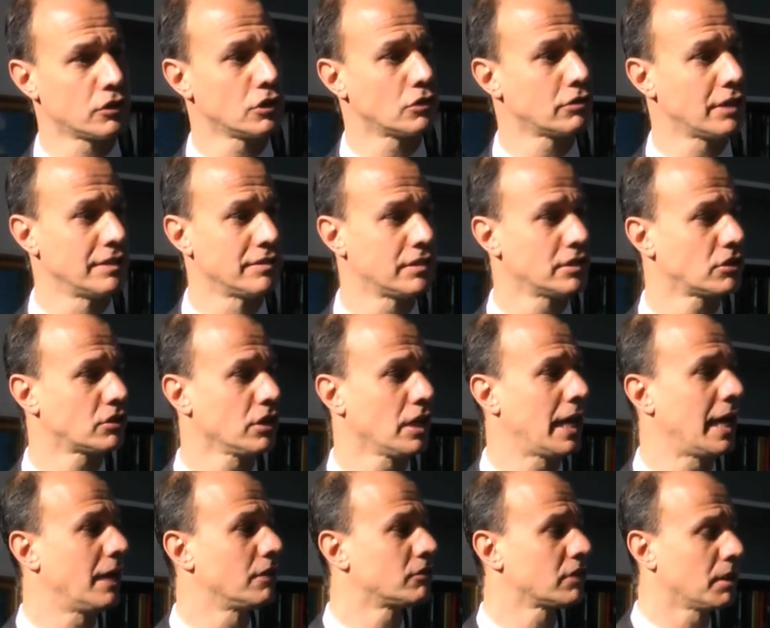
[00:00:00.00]
St. Luke's
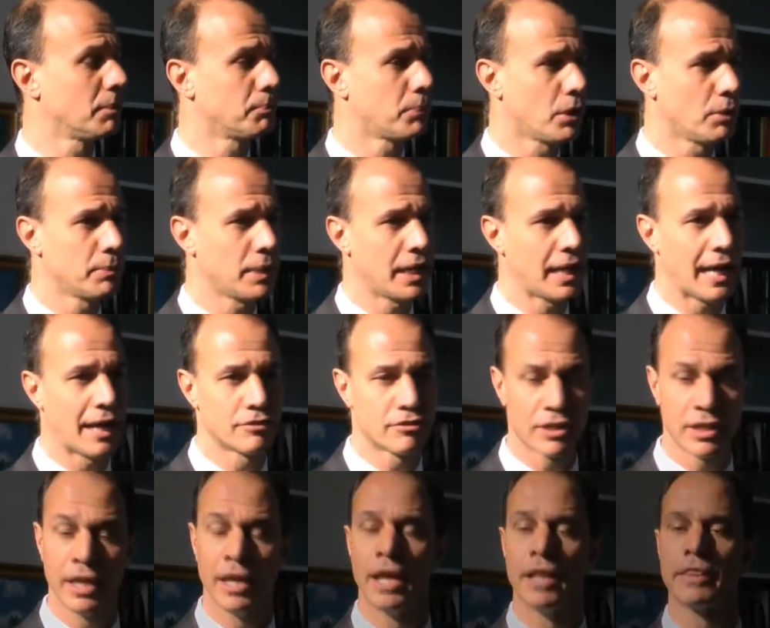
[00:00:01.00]
on
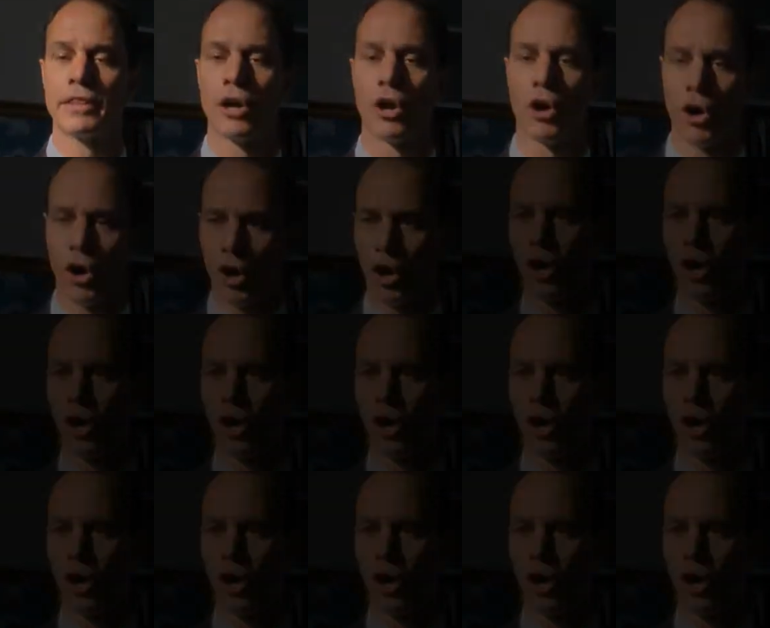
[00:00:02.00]
itsrelevant.com.